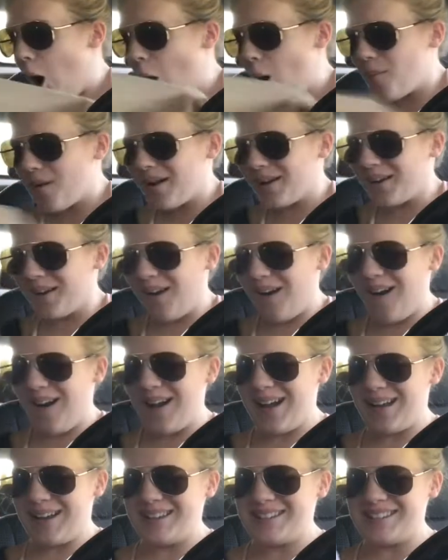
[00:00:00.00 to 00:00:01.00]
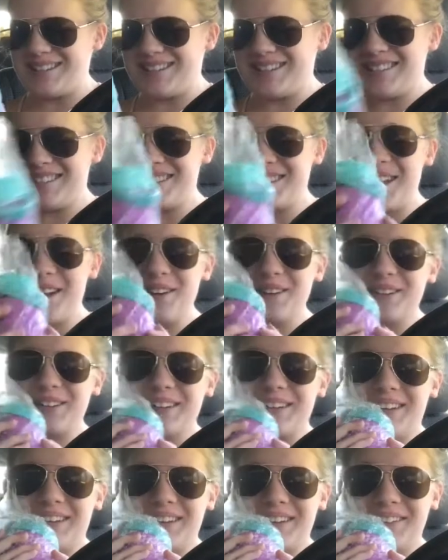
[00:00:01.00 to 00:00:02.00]
Oh my gosh, it's so
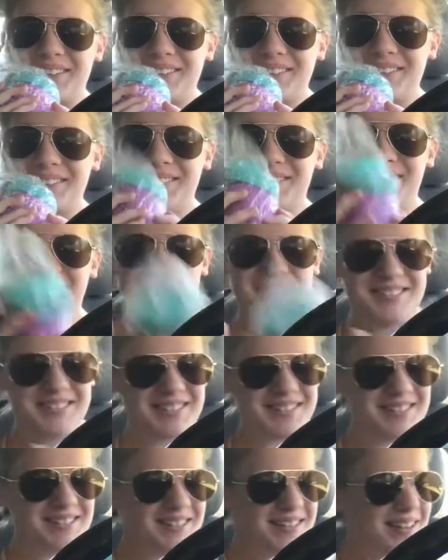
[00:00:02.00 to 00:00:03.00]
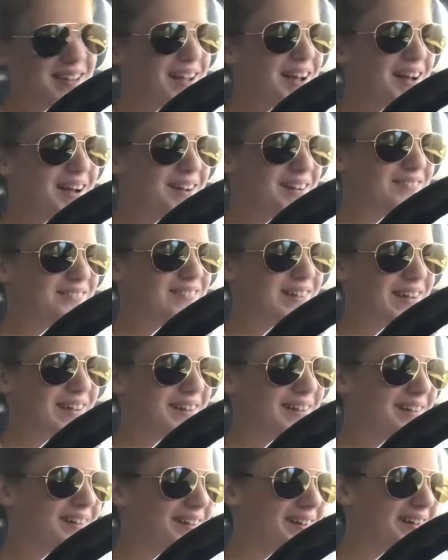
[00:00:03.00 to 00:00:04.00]
cute! Oh my
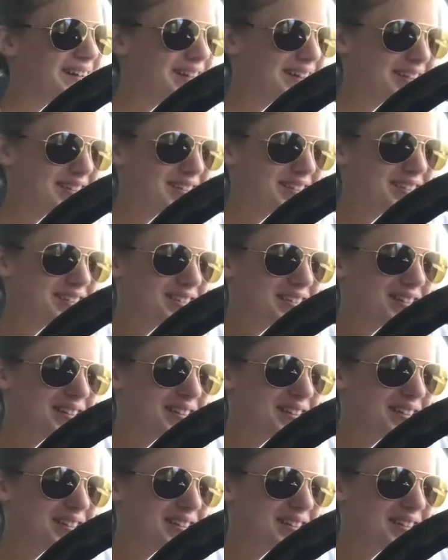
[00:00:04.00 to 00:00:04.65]
gosh!